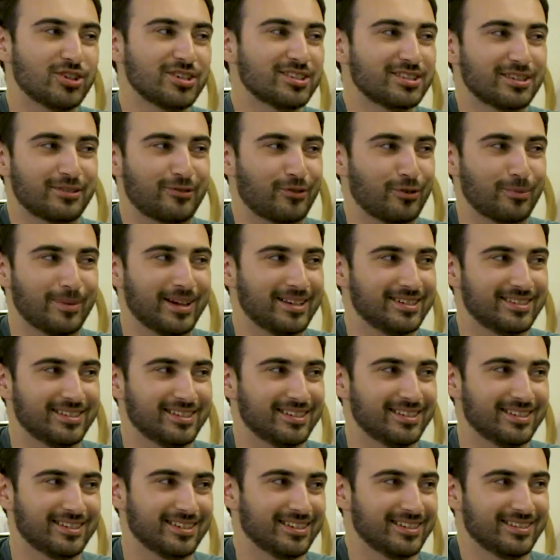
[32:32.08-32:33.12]
cheese is
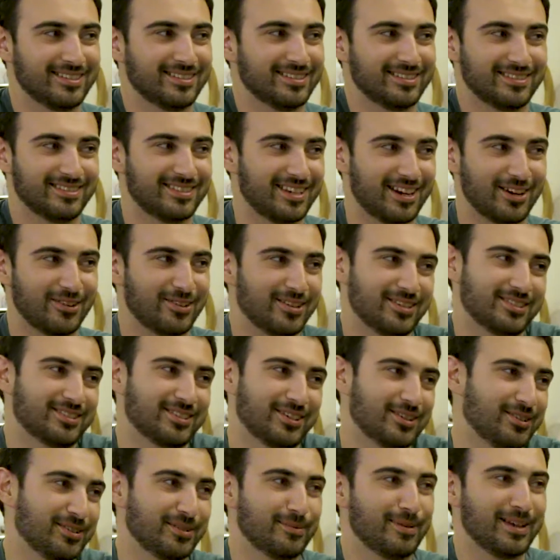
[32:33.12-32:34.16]
fermented dairy,
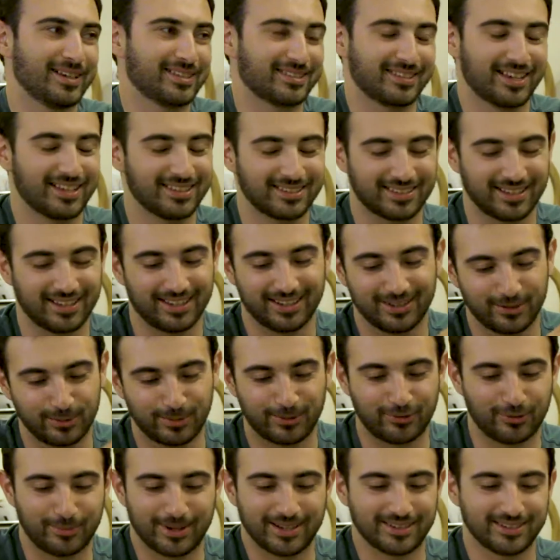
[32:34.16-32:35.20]
so it makes sense that it would
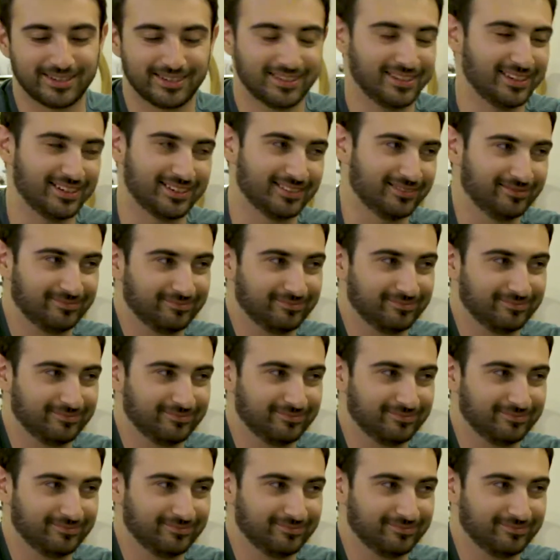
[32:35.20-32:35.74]
be fermented. Yeah,